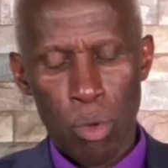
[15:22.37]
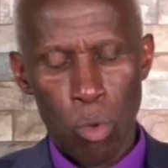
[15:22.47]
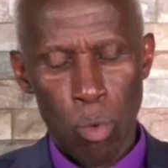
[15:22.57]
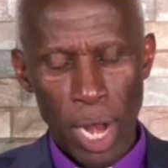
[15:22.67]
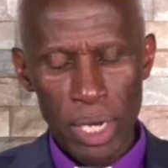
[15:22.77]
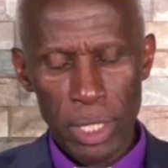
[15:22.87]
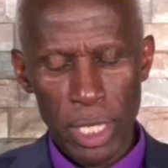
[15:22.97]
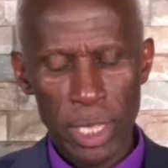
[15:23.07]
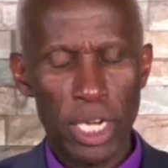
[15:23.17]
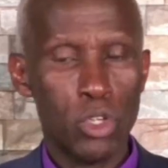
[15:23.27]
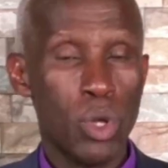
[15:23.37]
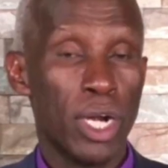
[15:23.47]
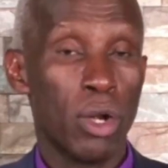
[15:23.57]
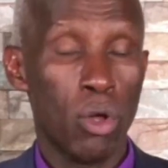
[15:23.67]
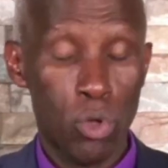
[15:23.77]
One thing that you
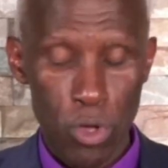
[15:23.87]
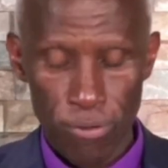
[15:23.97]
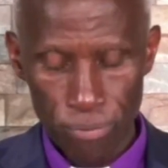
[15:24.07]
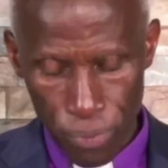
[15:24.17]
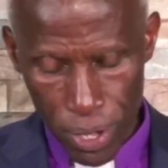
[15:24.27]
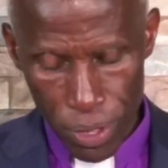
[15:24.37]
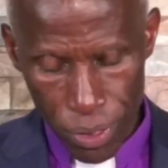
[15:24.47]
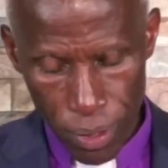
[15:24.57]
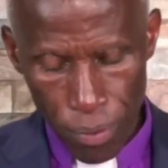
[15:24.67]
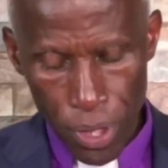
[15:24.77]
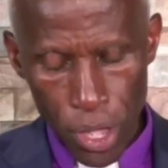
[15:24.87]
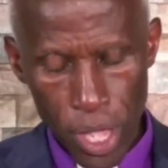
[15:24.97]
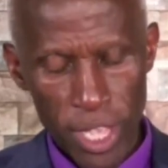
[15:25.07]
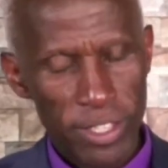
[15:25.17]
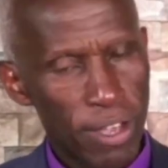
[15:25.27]
unlock your faith
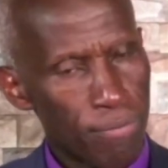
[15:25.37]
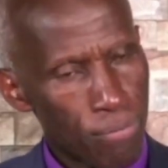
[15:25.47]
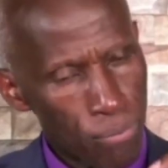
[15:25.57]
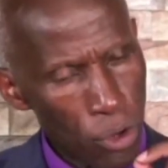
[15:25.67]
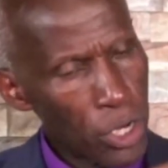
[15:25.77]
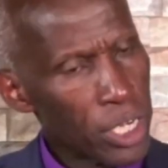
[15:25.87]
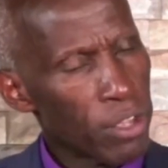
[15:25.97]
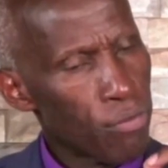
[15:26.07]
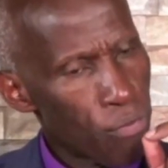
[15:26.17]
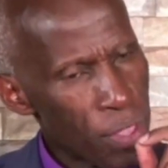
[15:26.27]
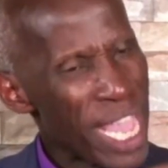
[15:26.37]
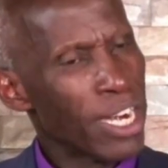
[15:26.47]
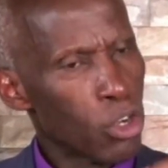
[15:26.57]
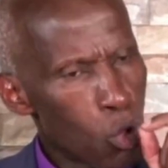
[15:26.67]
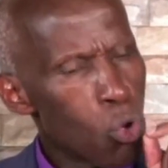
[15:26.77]
is avoiding fear.
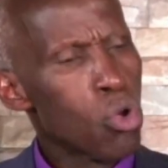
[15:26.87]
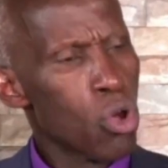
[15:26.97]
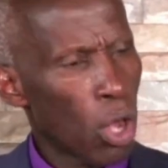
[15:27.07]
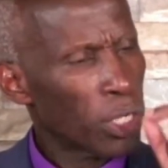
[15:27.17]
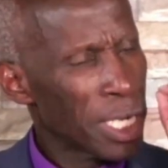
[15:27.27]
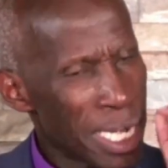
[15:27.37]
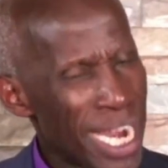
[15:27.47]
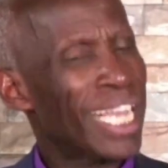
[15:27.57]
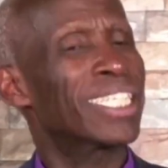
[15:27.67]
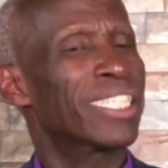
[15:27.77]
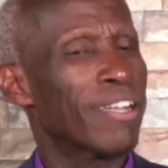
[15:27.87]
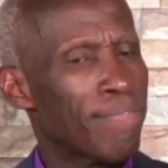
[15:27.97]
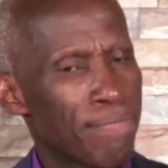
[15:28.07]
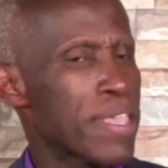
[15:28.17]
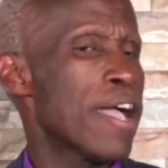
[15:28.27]
Do not nurture
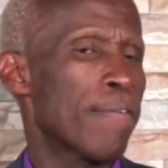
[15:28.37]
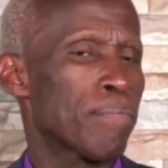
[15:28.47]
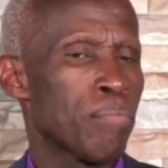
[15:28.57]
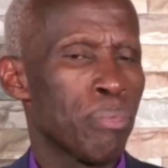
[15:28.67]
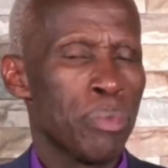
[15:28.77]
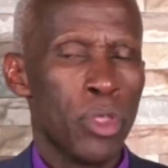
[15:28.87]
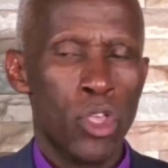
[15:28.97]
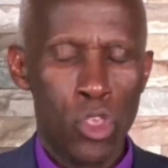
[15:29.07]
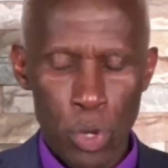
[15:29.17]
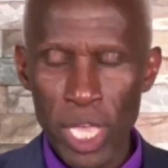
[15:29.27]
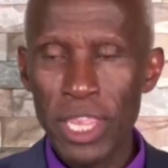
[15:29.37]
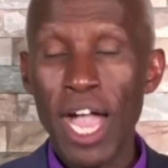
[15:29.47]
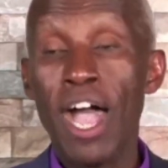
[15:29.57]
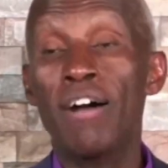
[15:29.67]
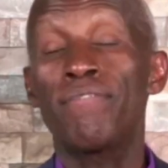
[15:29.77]
fear. You either
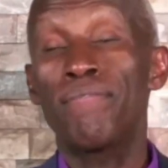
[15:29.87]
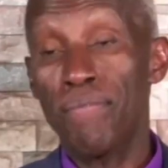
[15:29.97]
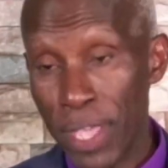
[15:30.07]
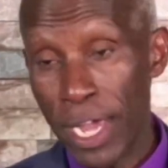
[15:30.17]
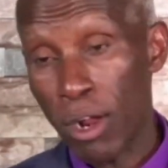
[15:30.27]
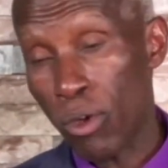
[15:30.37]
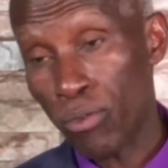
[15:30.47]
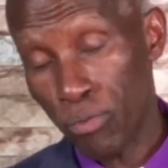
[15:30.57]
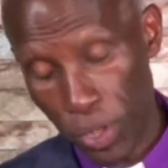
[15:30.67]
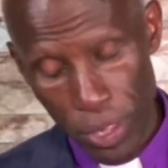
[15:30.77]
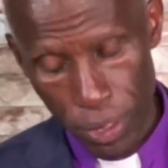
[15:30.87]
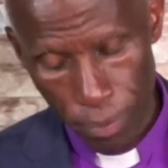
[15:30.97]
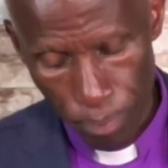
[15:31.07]
have fear or faith.